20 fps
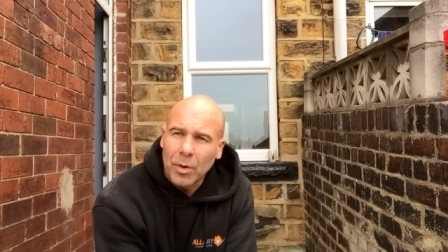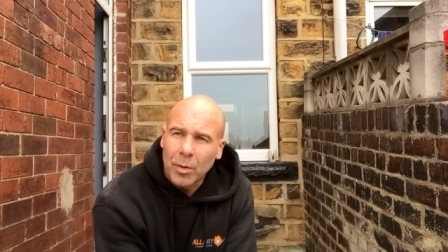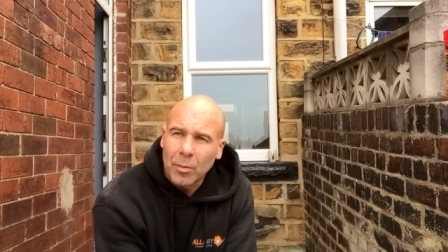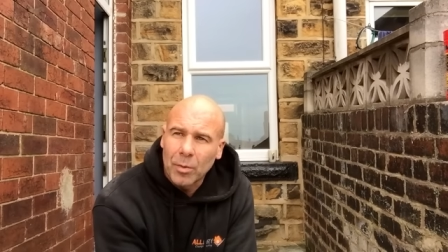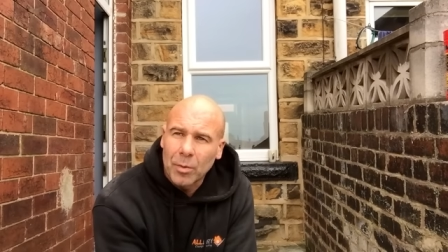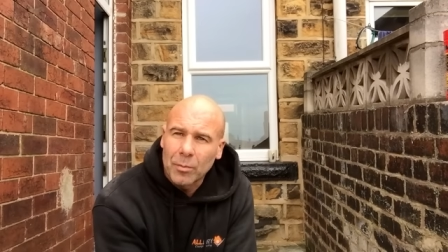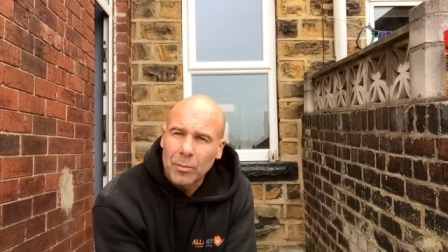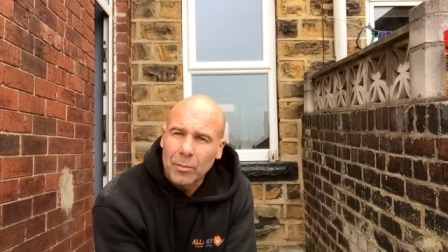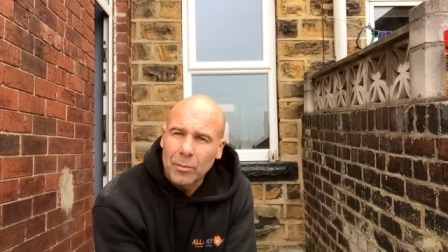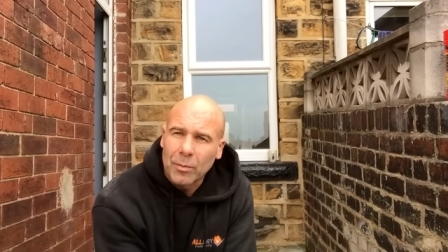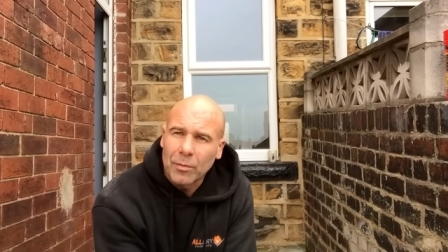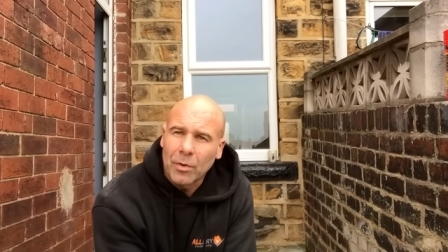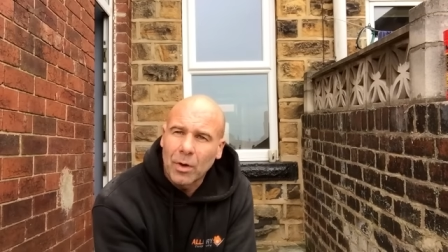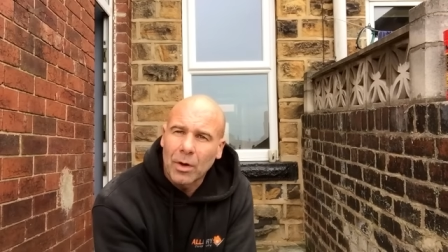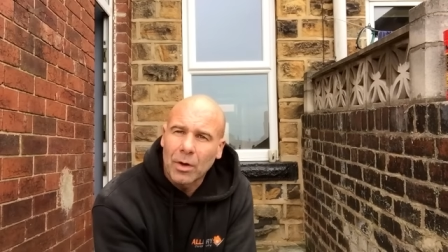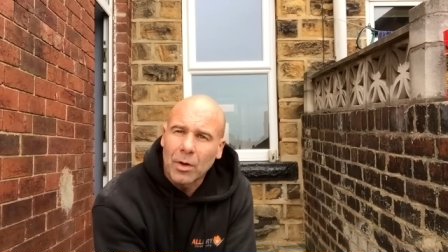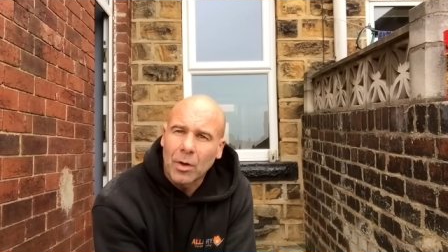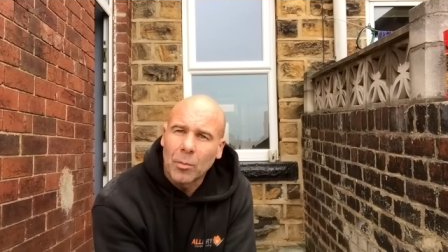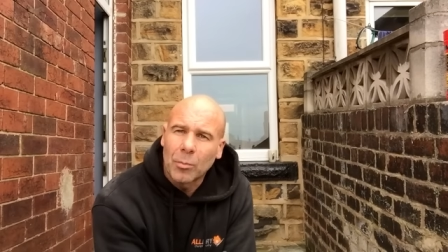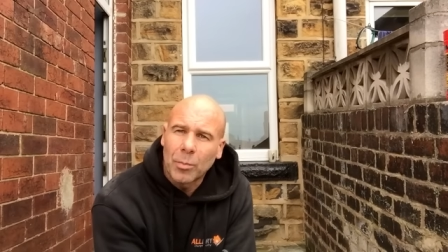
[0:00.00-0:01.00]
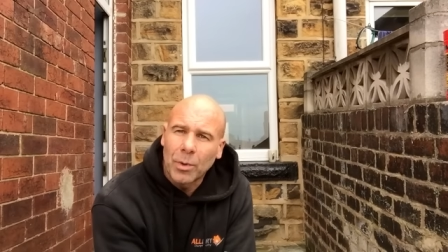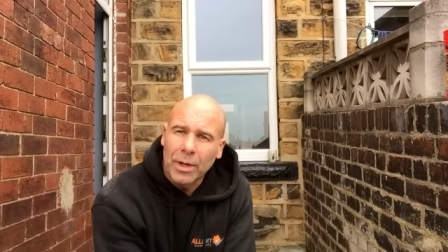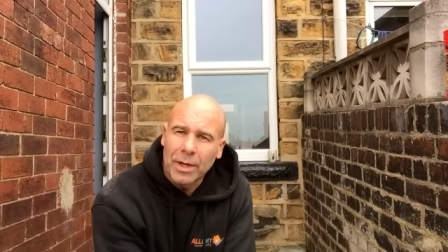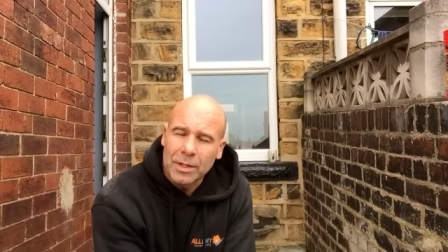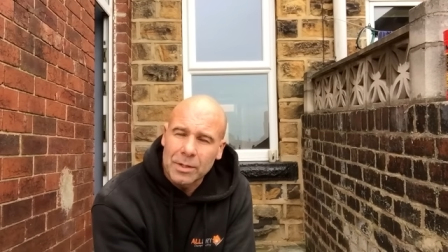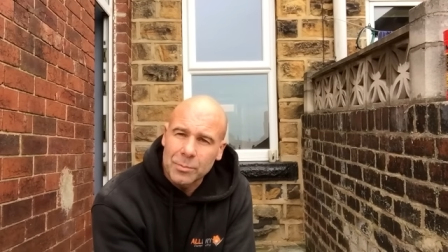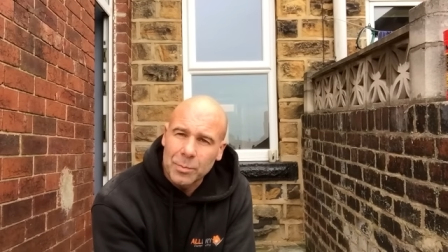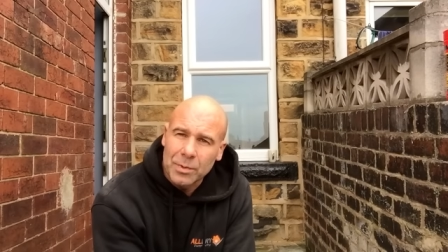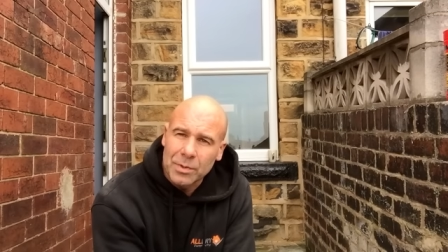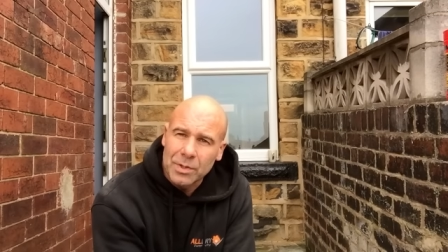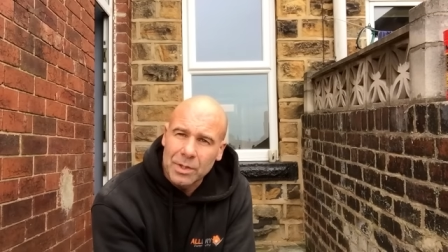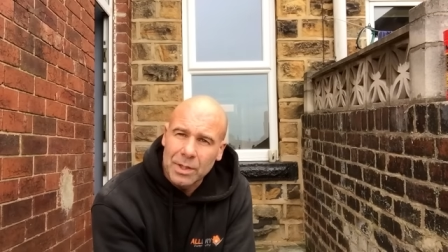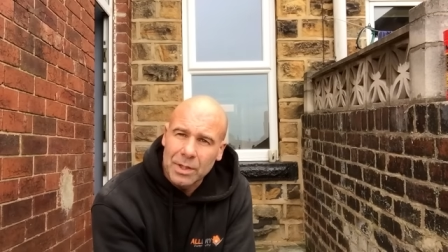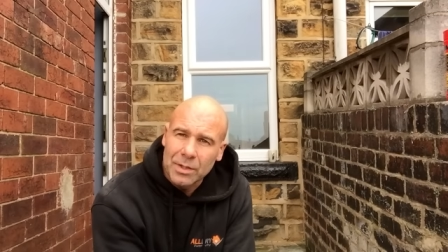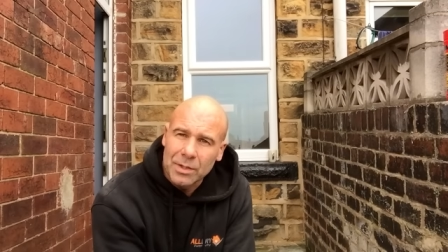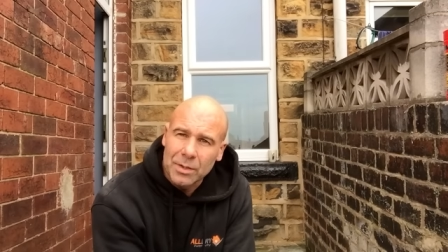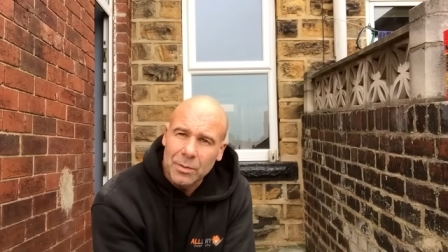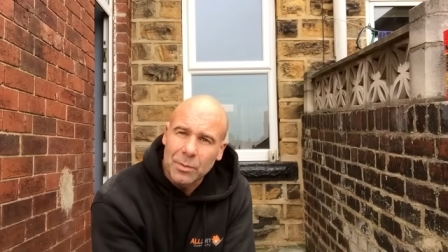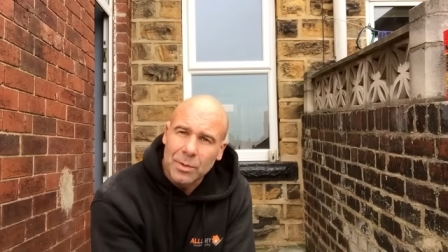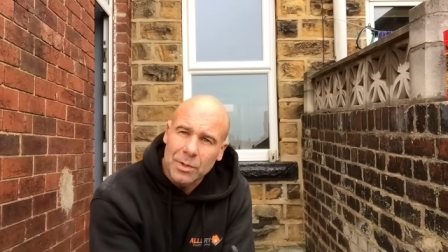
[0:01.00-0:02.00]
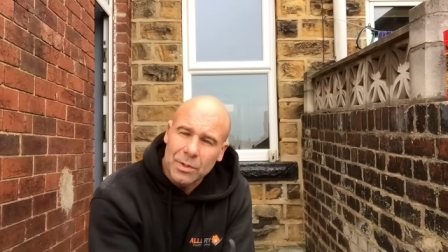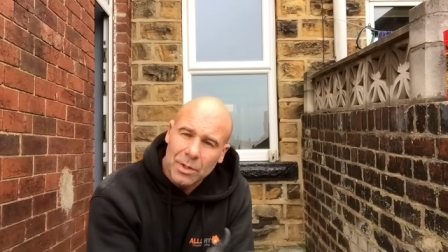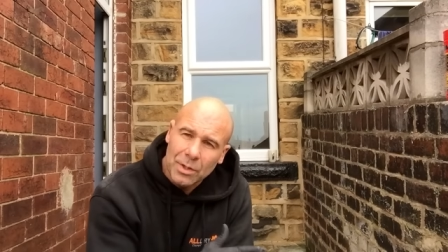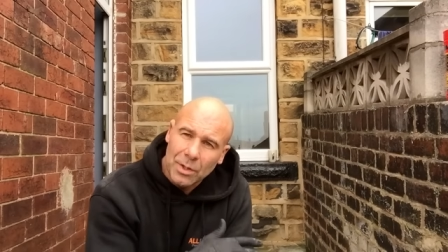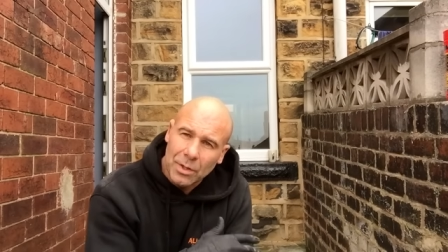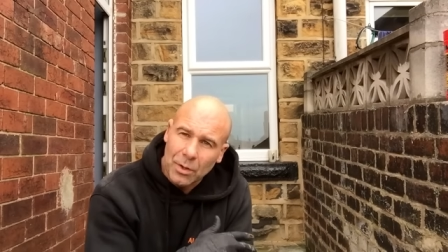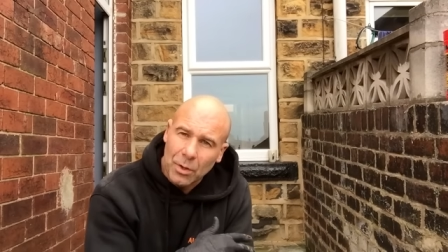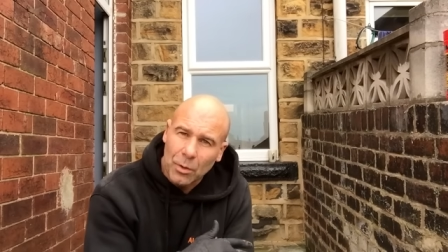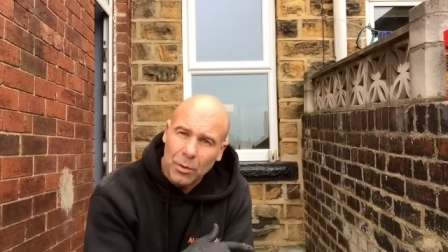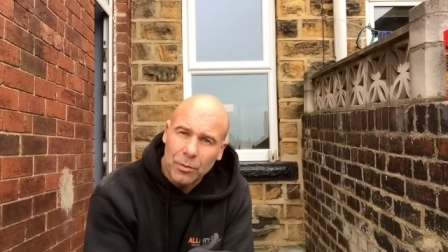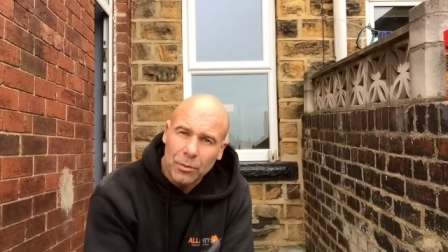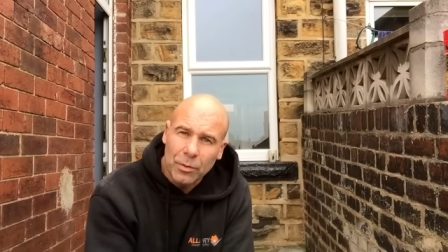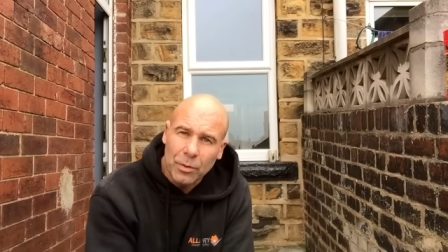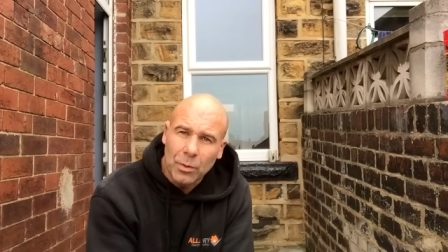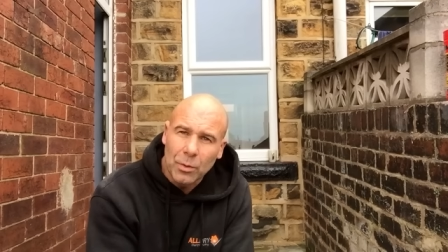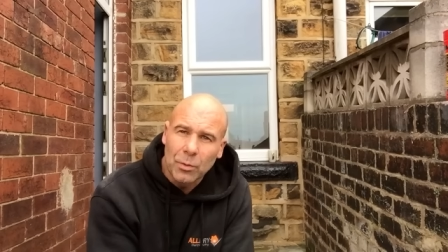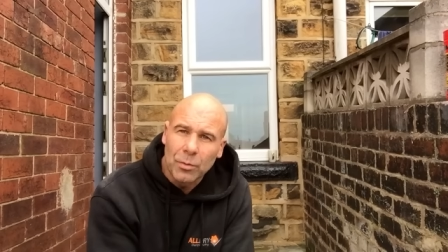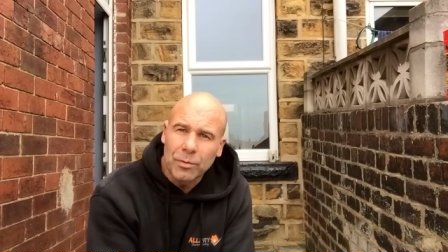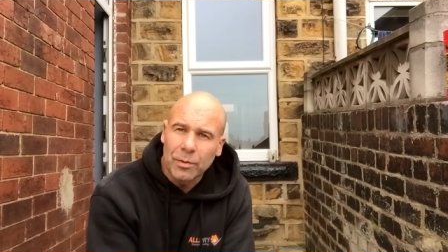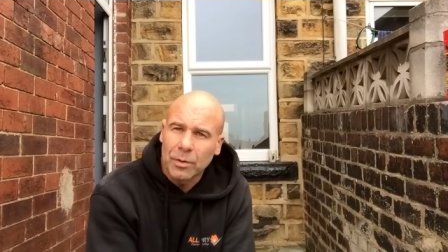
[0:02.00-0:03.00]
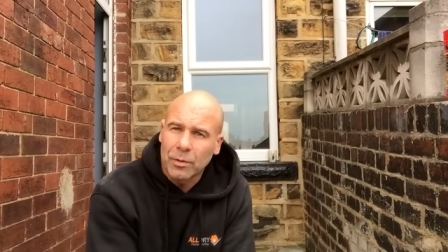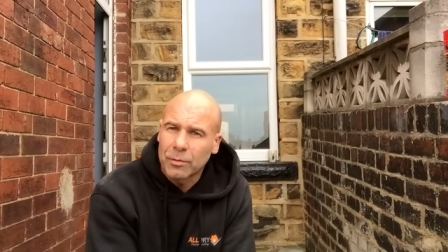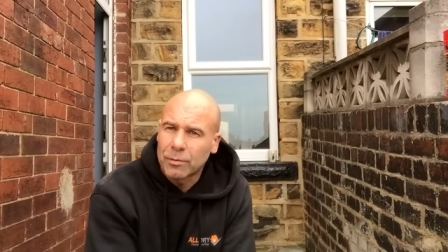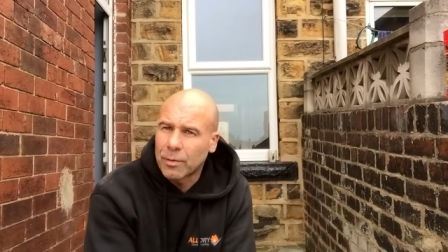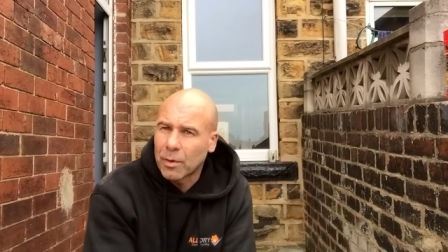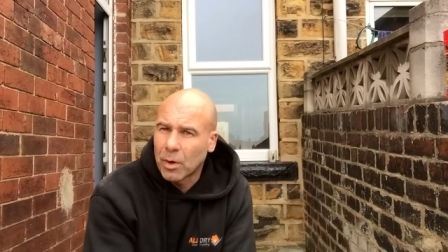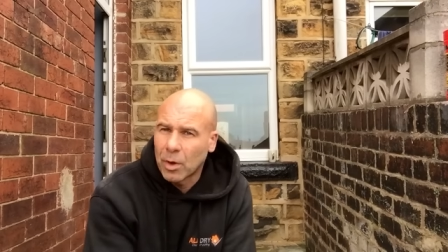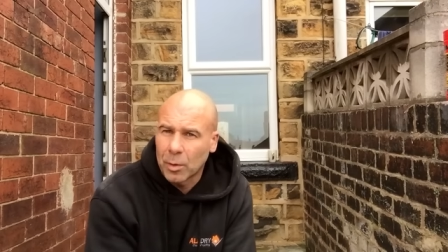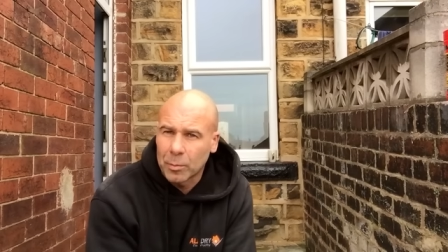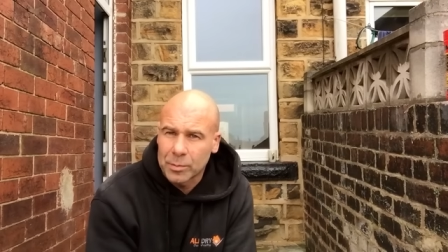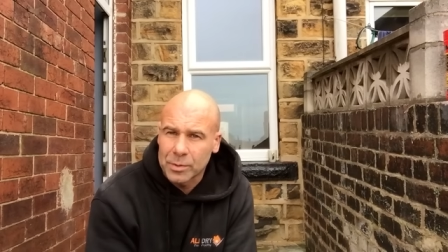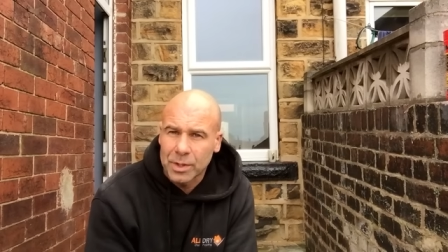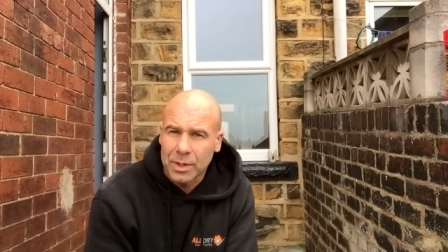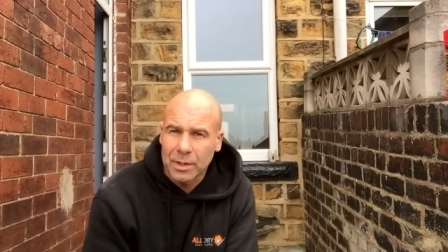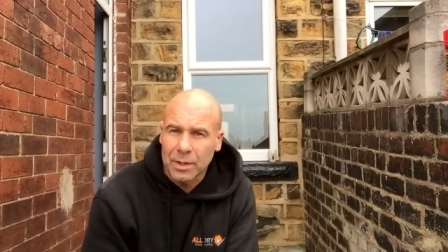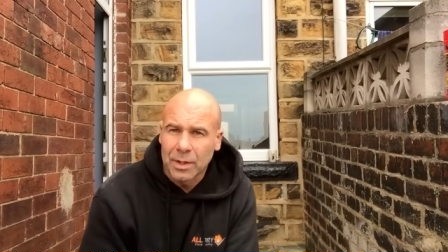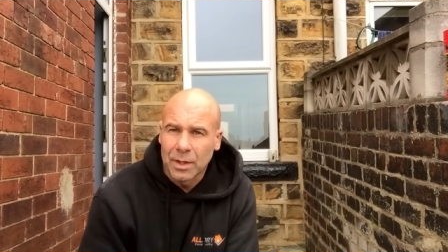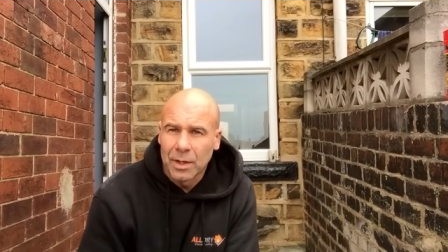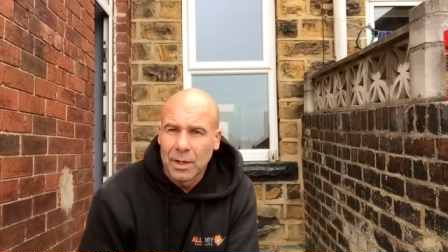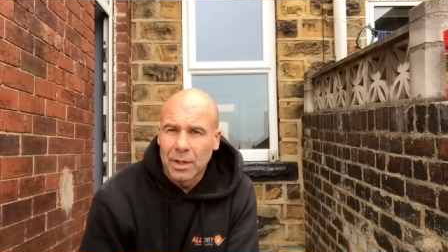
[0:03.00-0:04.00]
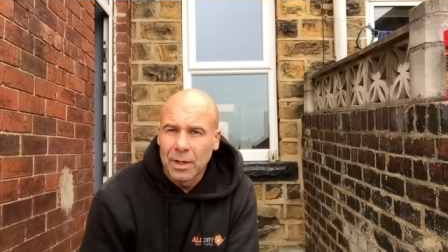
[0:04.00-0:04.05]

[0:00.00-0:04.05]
problem we've got a complaints procedure which you can go through fill forms in